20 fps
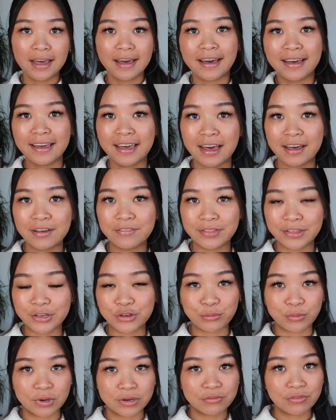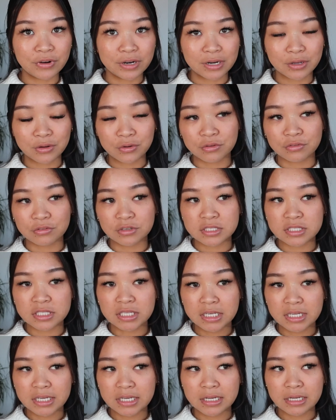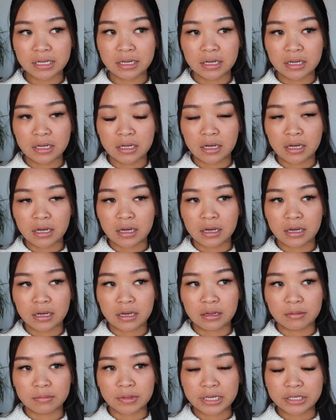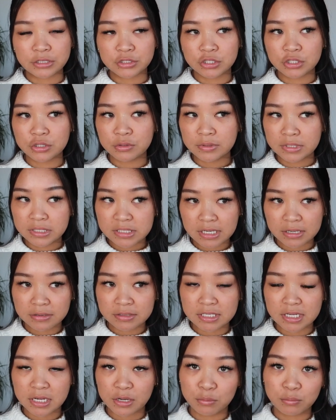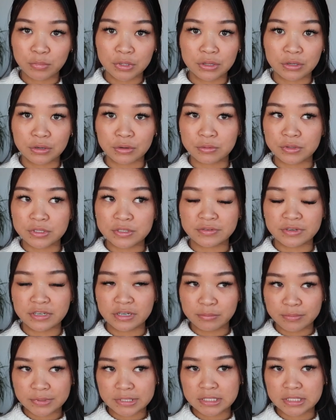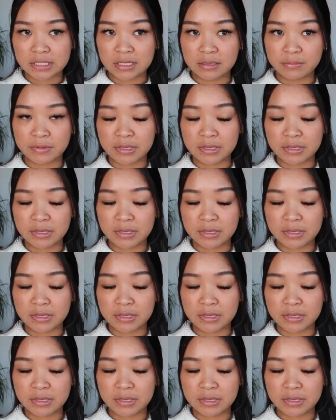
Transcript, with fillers: I have like one friend in Culver City, like two in downtown, but they're always very busy.